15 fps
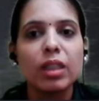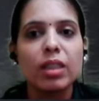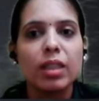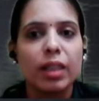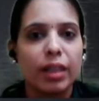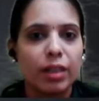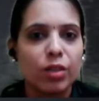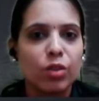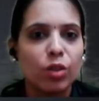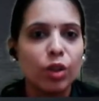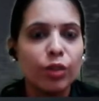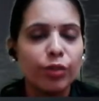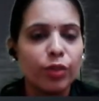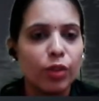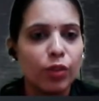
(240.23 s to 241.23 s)
lines
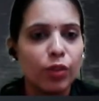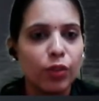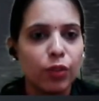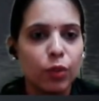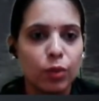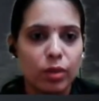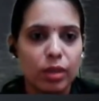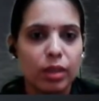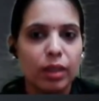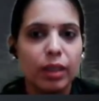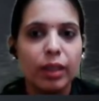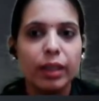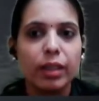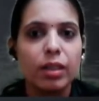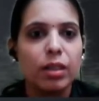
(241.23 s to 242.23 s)
of force.
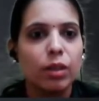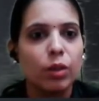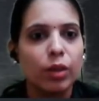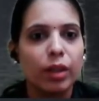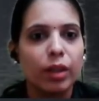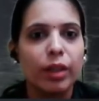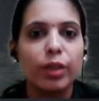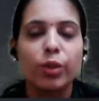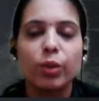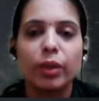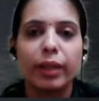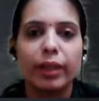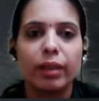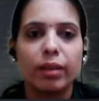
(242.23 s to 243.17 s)
Let us look into that.